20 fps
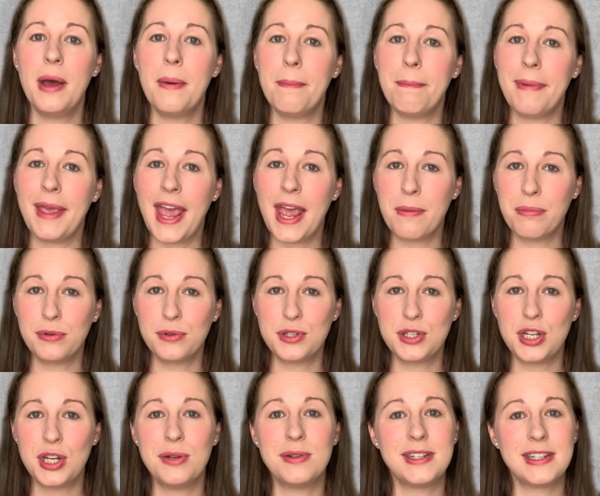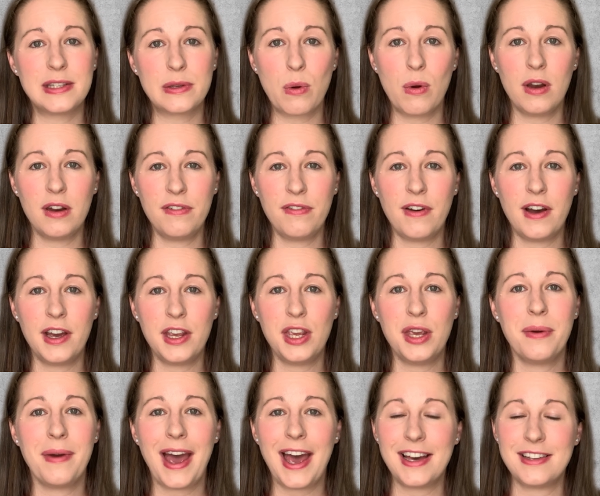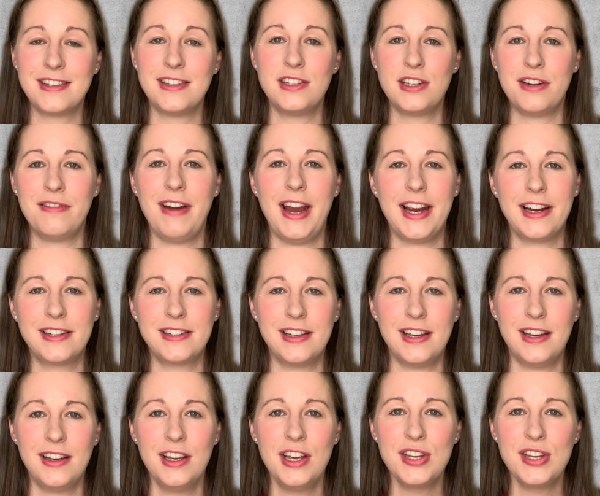be able to disqualify you as a director.